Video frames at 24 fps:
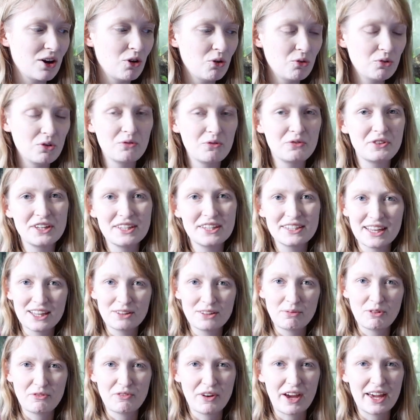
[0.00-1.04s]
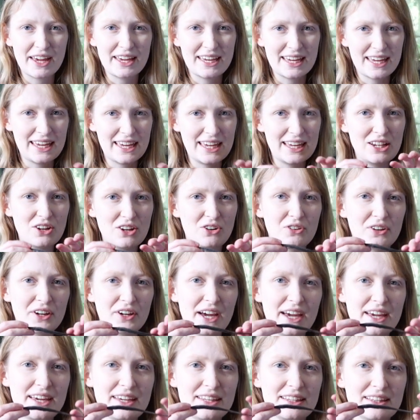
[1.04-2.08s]
all of these tend to be very
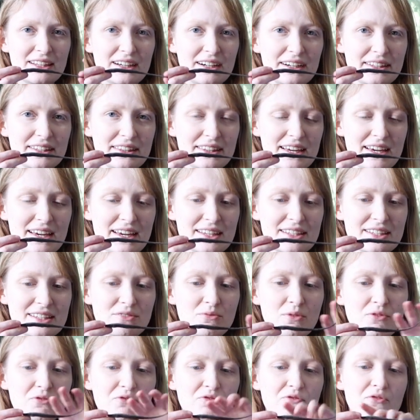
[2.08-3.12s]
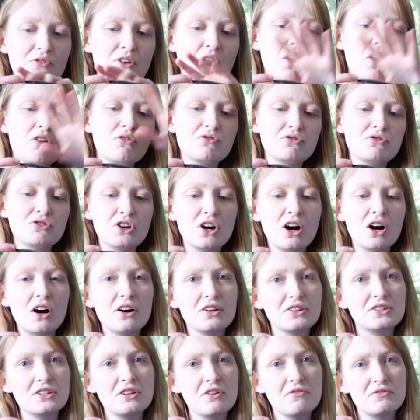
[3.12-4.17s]
elongate like this, with a
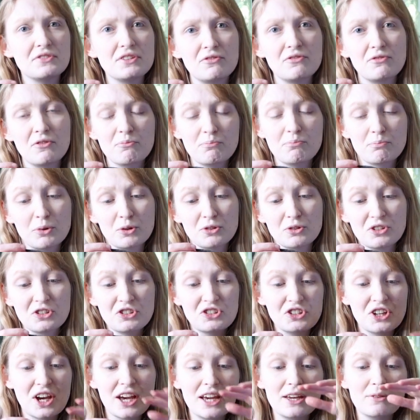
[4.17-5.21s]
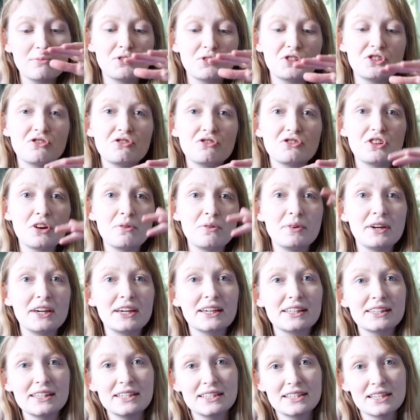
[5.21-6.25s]
variety of different body shapes.
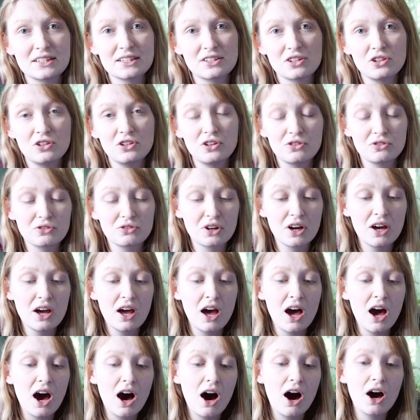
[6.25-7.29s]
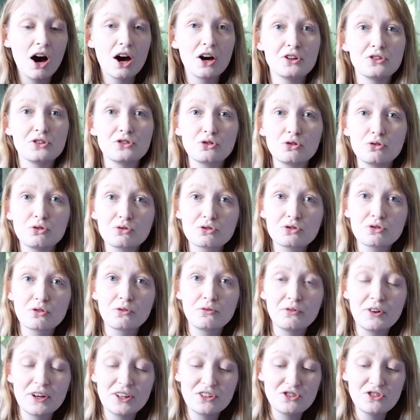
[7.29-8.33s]
Durosomyictes has a higher
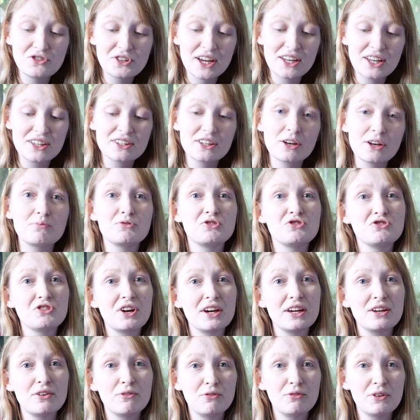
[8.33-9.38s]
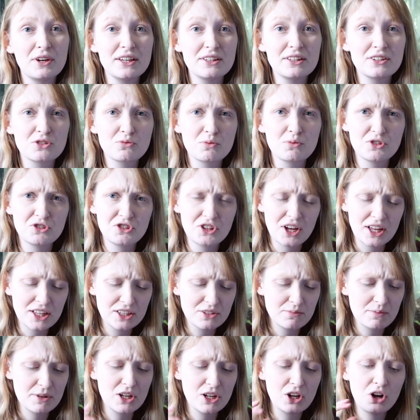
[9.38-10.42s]
dorsal fin. You get substrate feeders, which
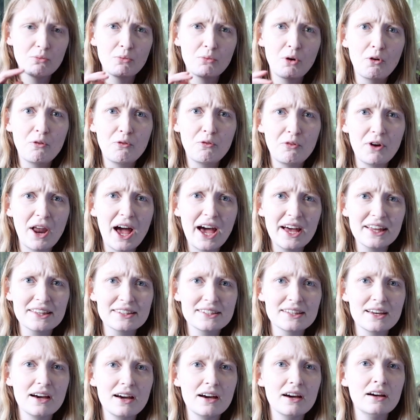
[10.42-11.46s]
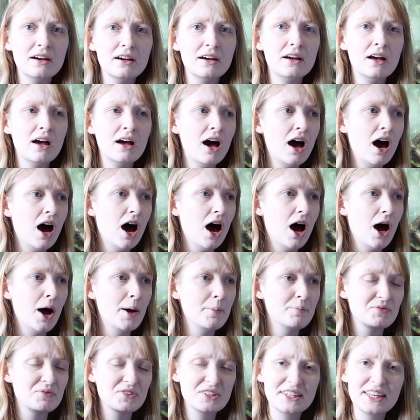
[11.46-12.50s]
tend to be a lot more flatter,
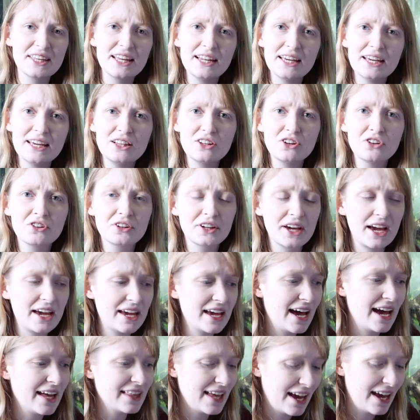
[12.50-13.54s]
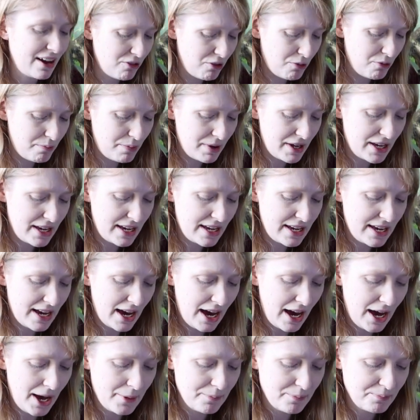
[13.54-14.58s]
still elongate, and that would be,